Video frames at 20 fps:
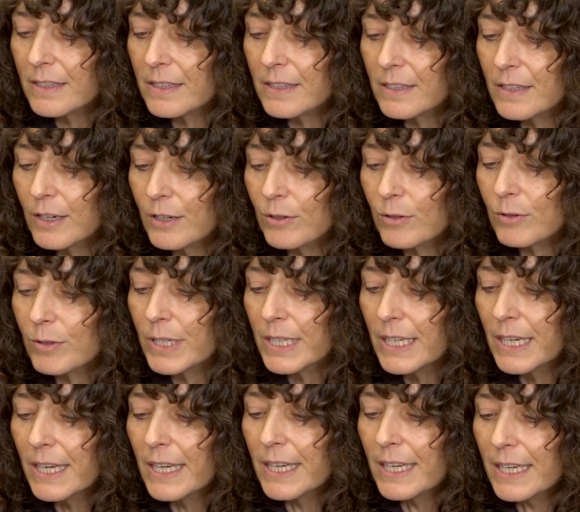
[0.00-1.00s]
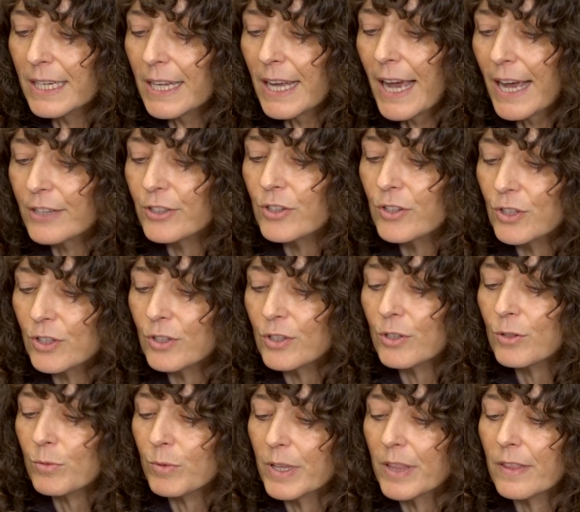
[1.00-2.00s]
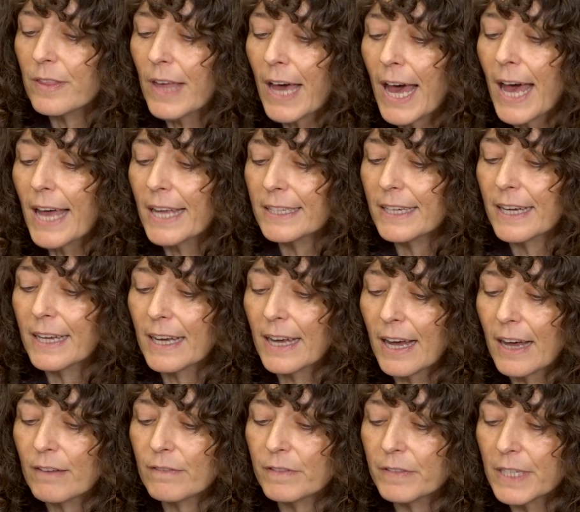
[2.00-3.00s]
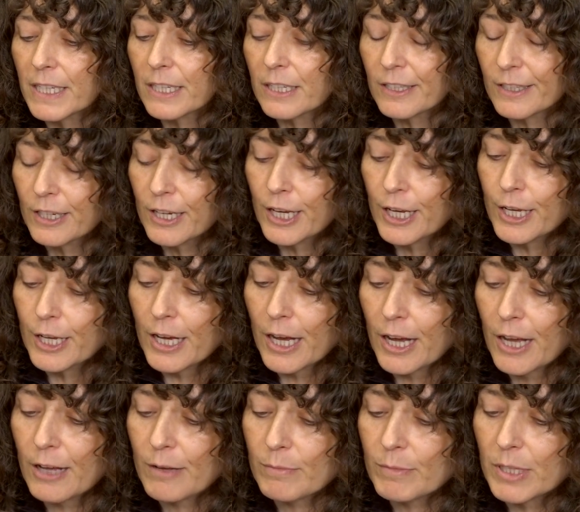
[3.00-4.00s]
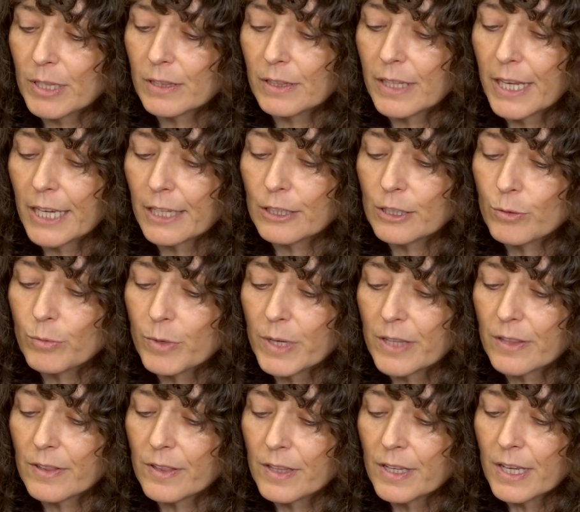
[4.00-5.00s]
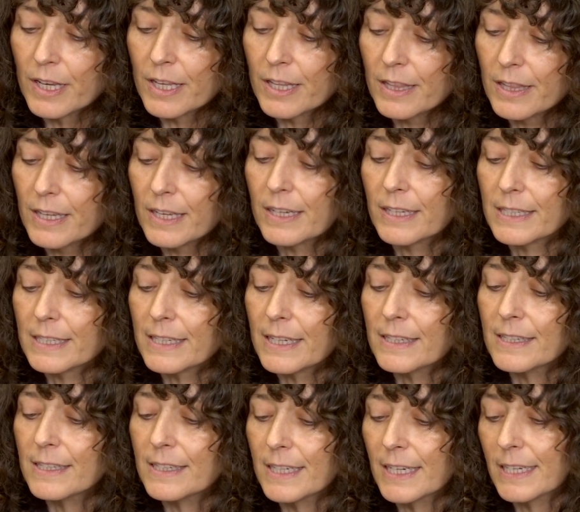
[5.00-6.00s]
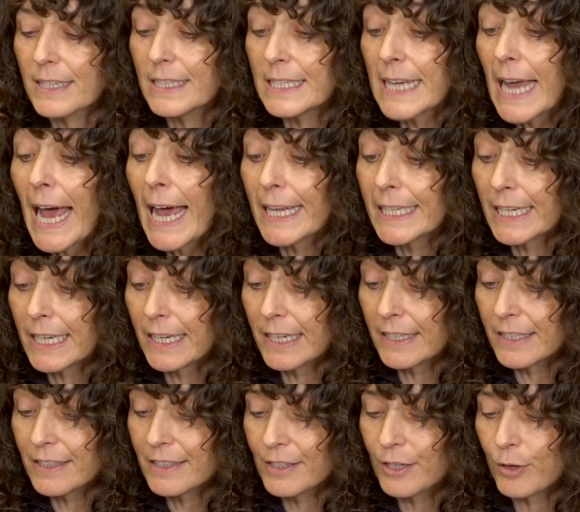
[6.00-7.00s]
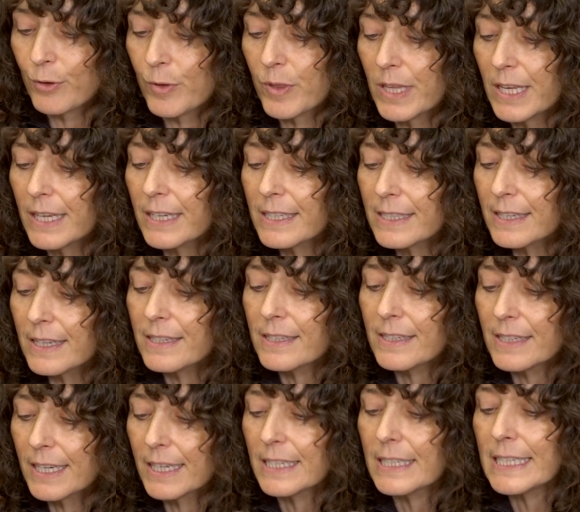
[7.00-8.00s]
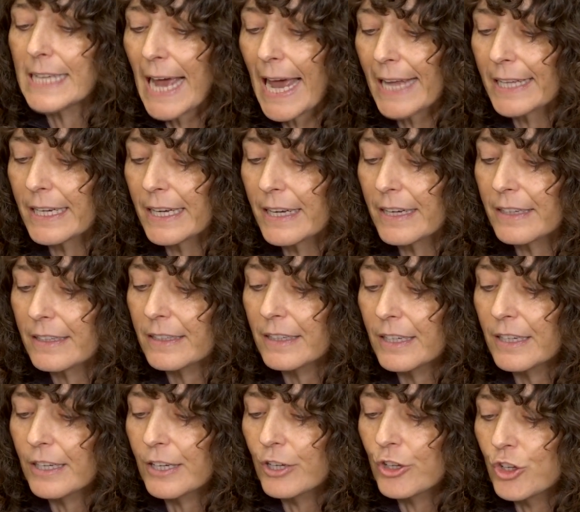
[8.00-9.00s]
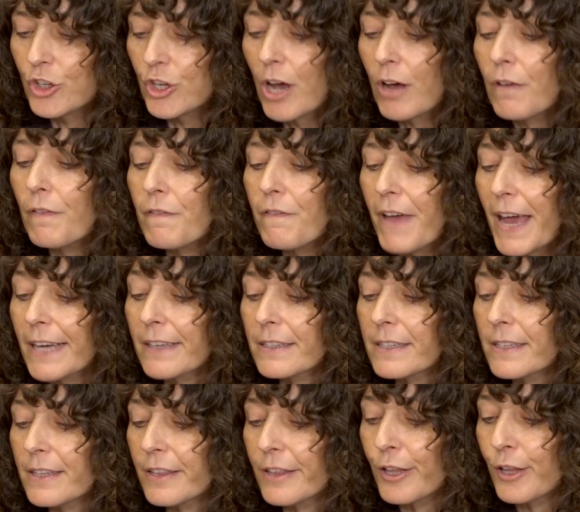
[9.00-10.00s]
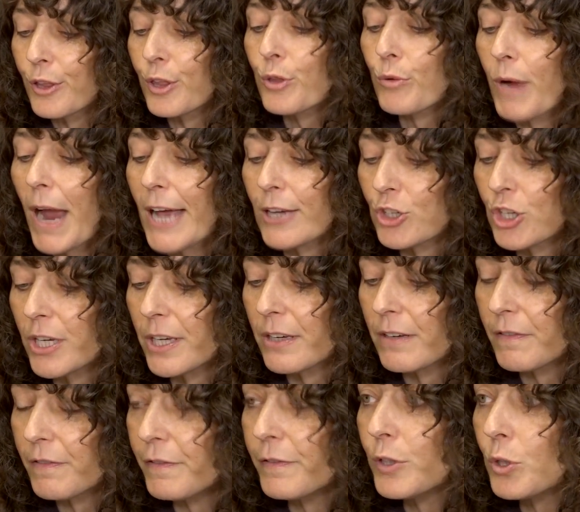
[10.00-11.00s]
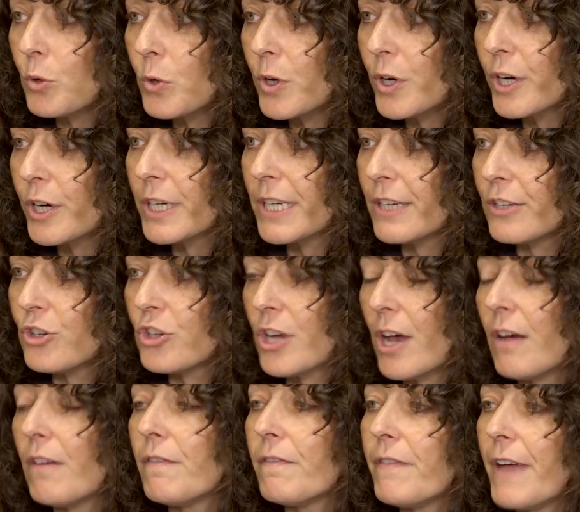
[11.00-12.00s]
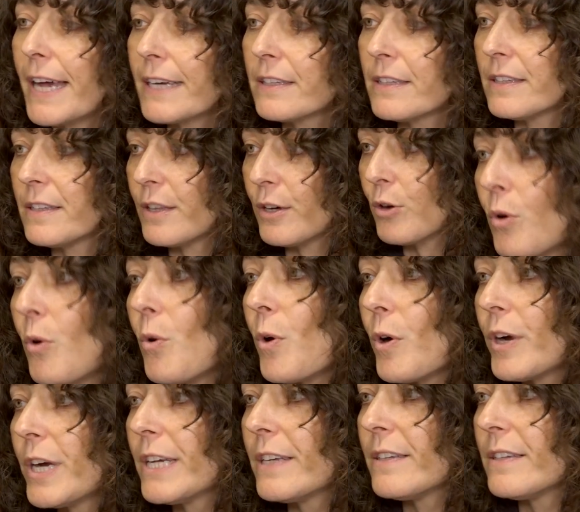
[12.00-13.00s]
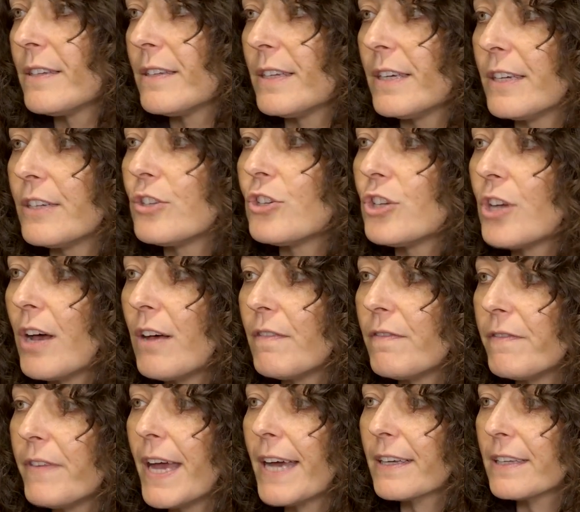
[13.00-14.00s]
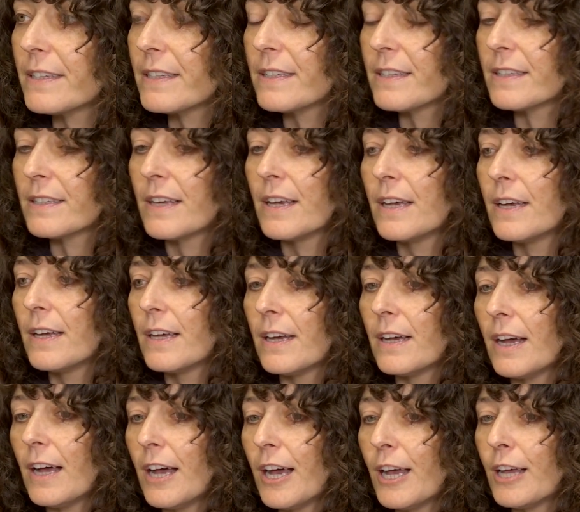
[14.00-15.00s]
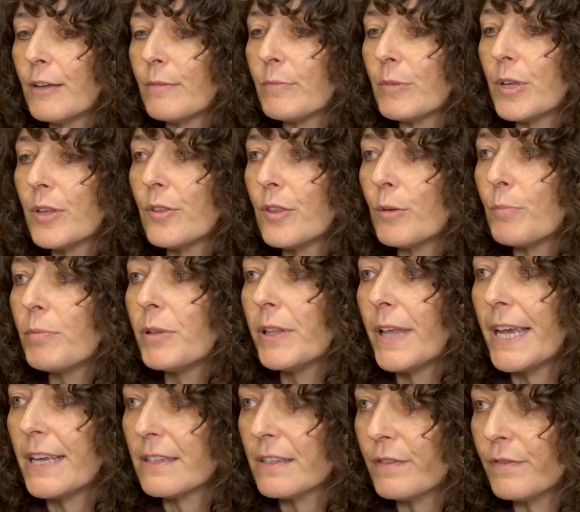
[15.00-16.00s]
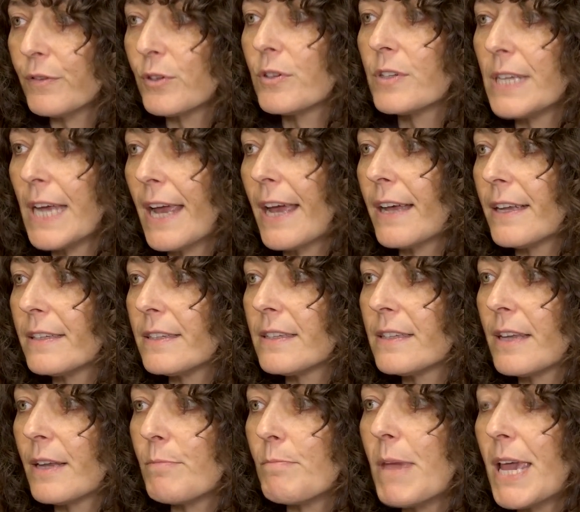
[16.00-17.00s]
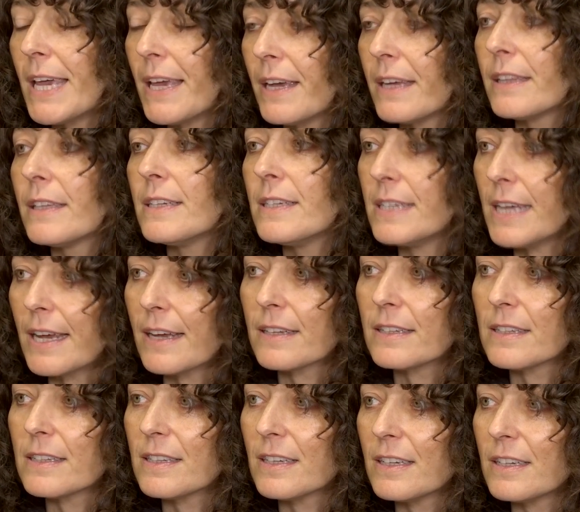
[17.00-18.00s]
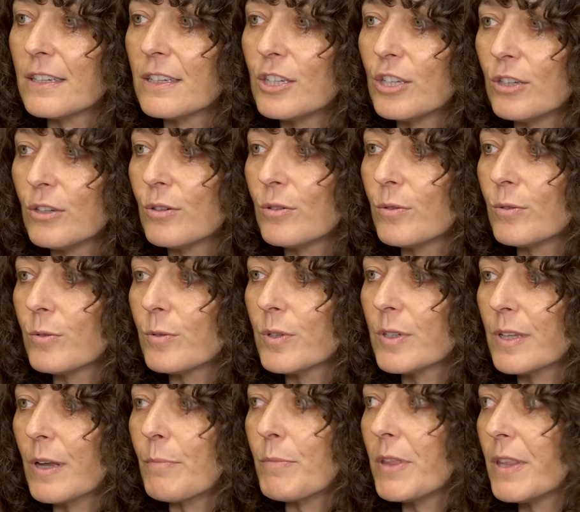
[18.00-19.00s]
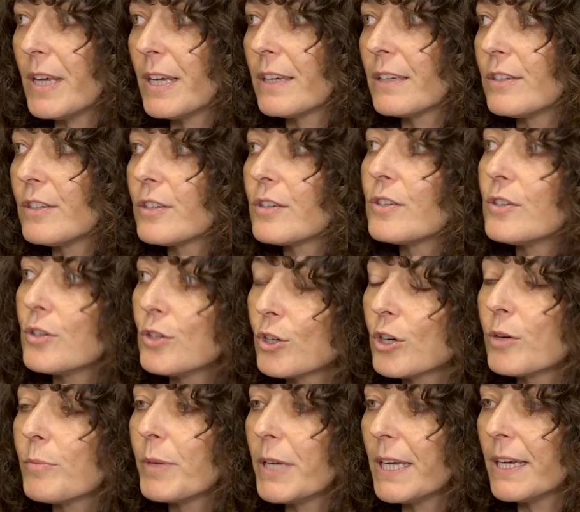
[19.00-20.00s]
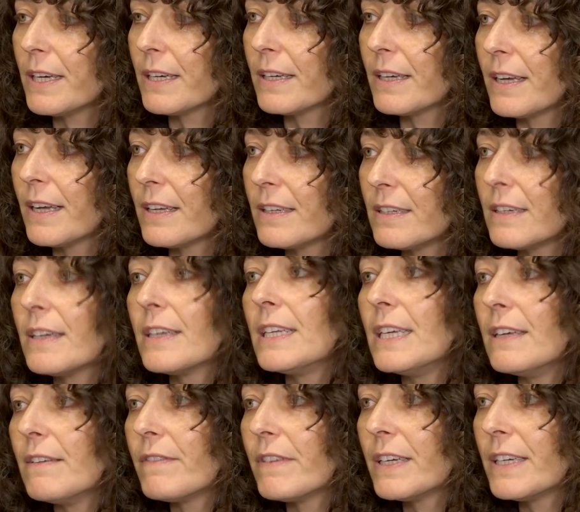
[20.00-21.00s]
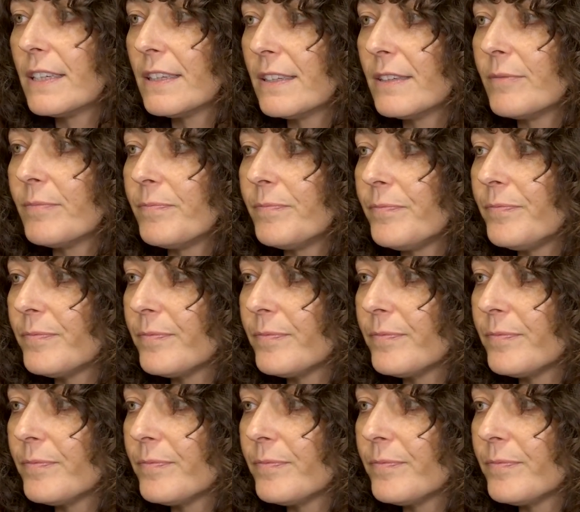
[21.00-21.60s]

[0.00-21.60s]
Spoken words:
So it has to do with that. I have it linked with the existing data. So the existing data shall vex the thrashing floor. It shall vex chorus. It shall vex the place for dance and making the dance into something disturbing and uneven.